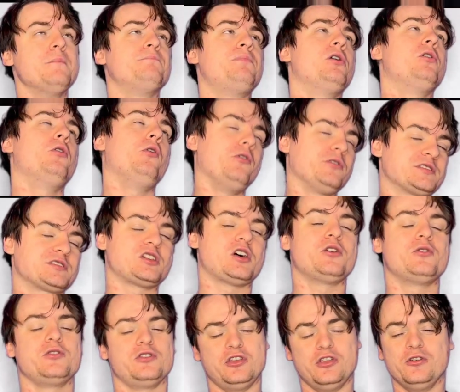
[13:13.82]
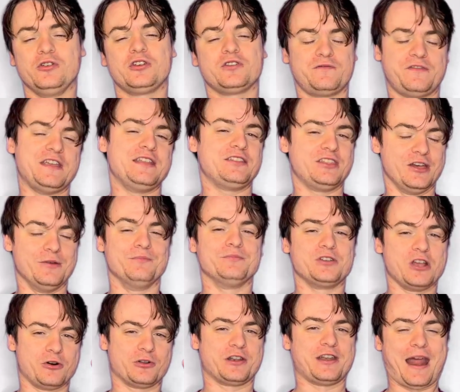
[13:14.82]
but also you feed them
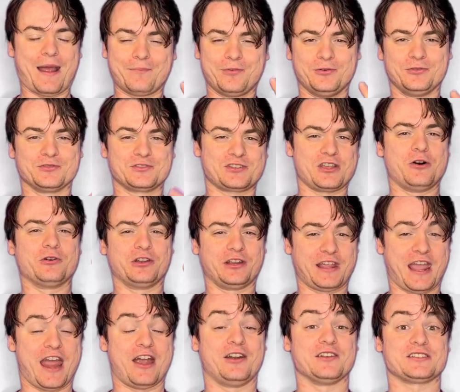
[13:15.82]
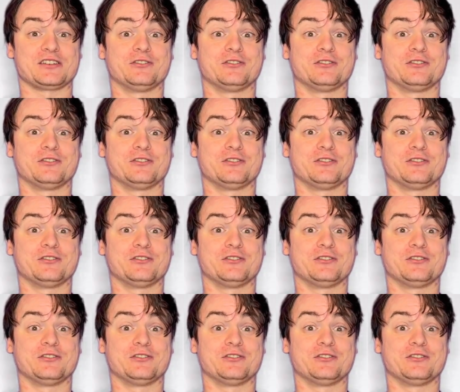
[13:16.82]
golden apples, golden carrots,